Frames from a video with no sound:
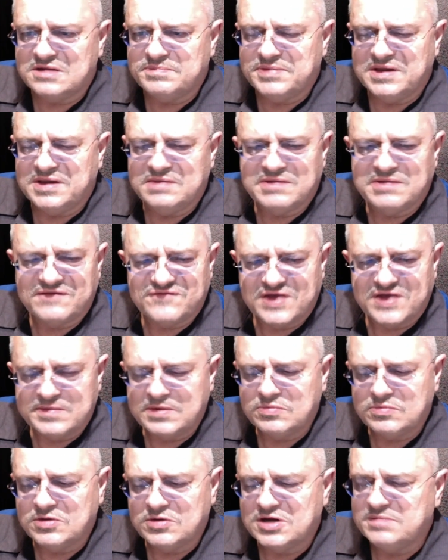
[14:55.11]
Melissa and I are
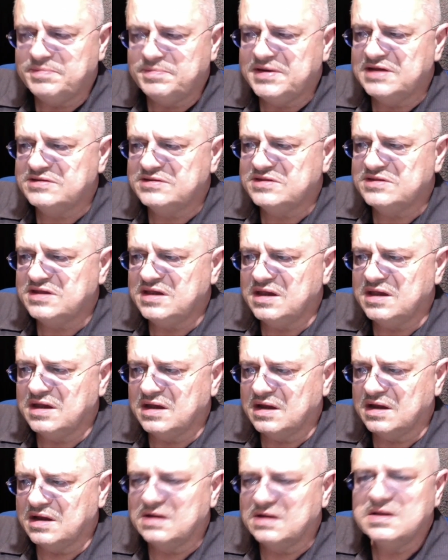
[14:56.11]
going to be, my family are
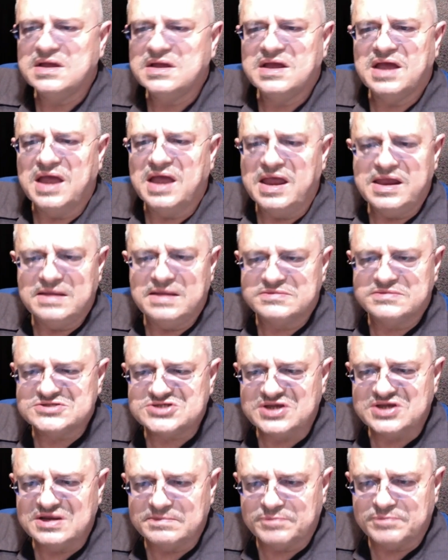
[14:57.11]
going to be at the
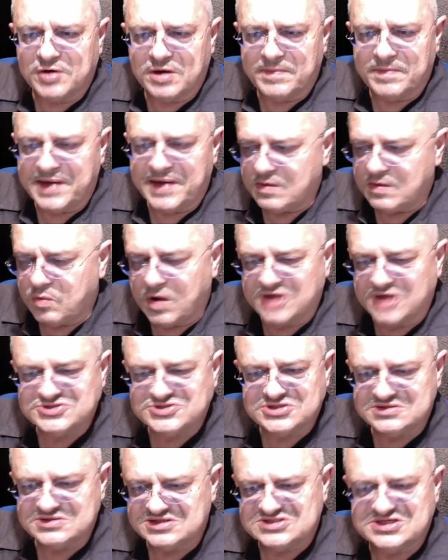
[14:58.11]
AMC in
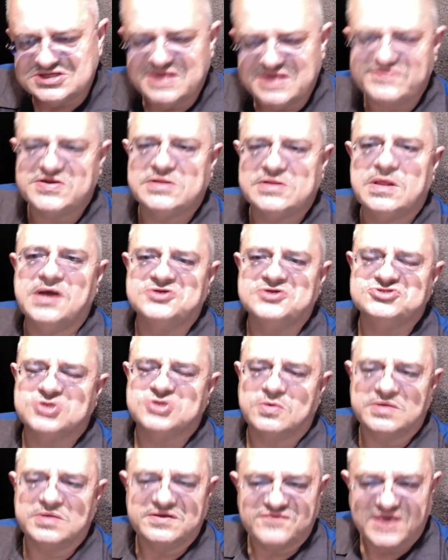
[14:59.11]
Burbank, watching the
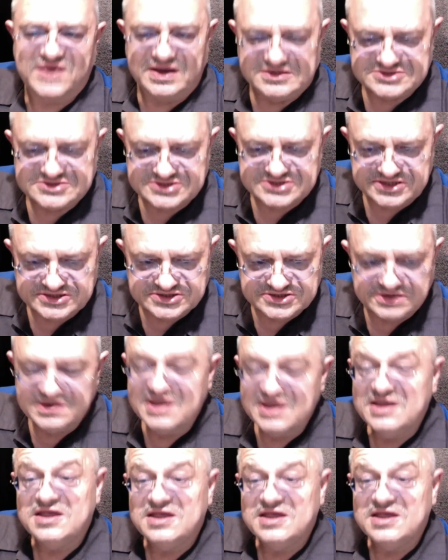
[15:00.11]
7 o'clock showing of